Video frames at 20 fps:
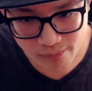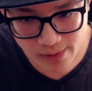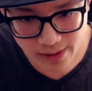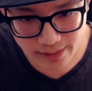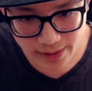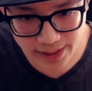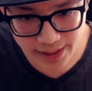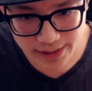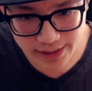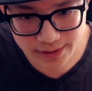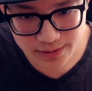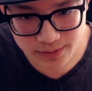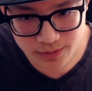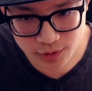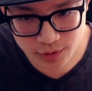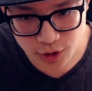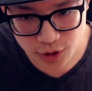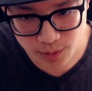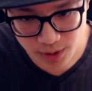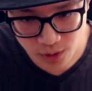
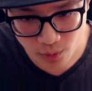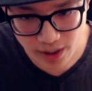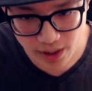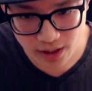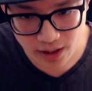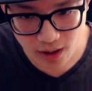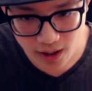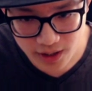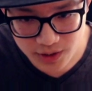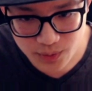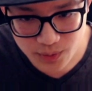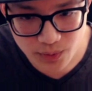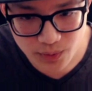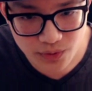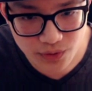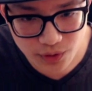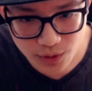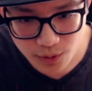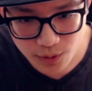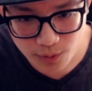Like, to be quite honest
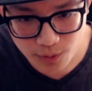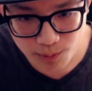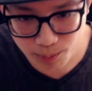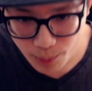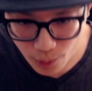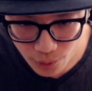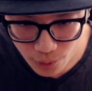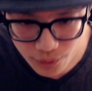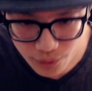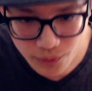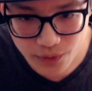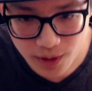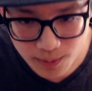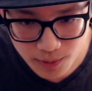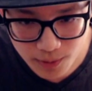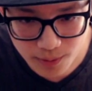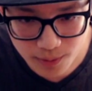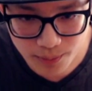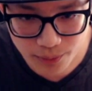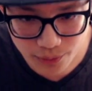with you, both of
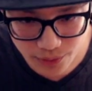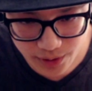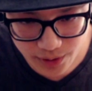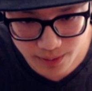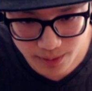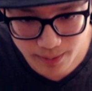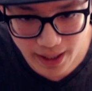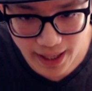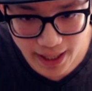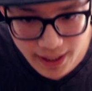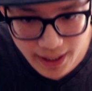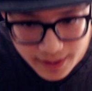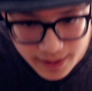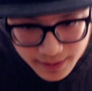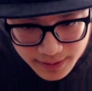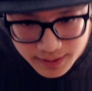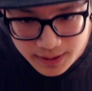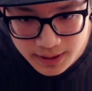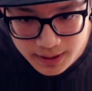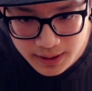them are pretty bad,
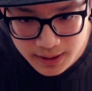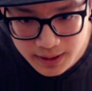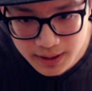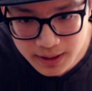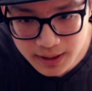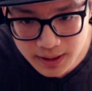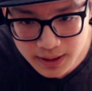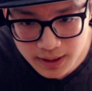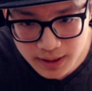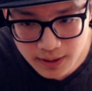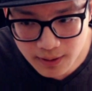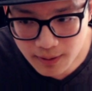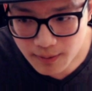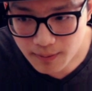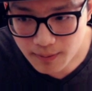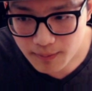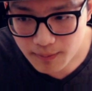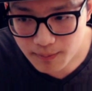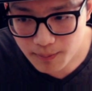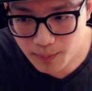
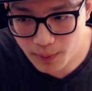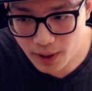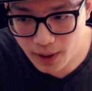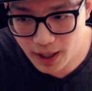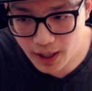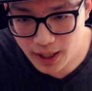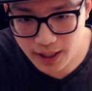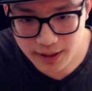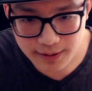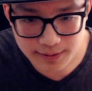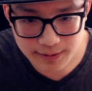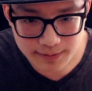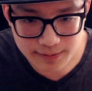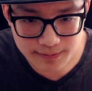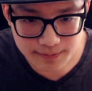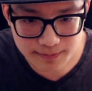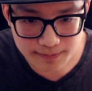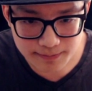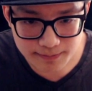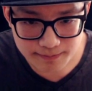but
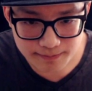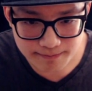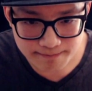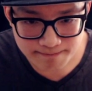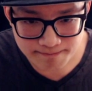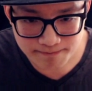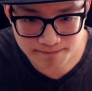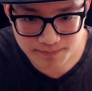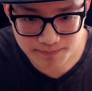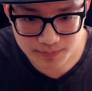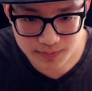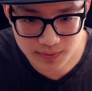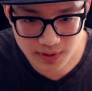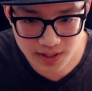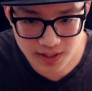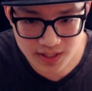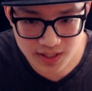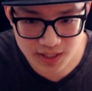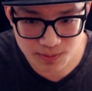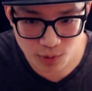
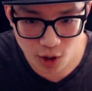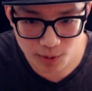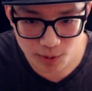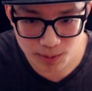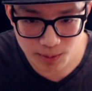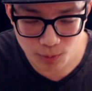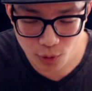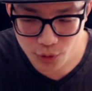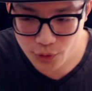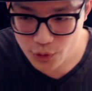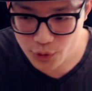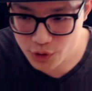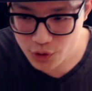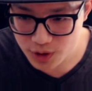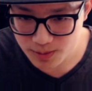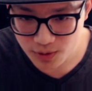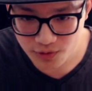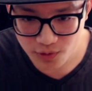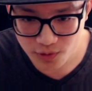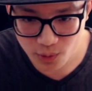this is probably more
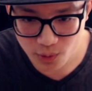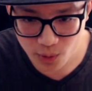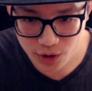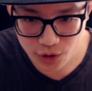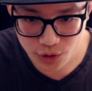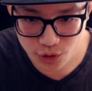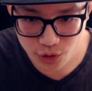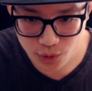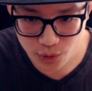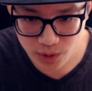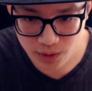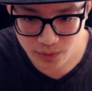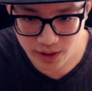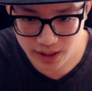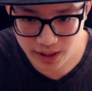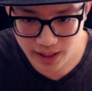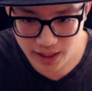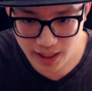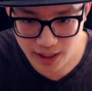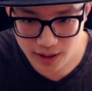usable for what you're doing
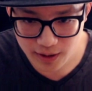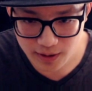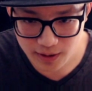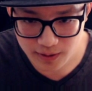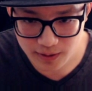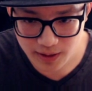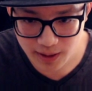right now.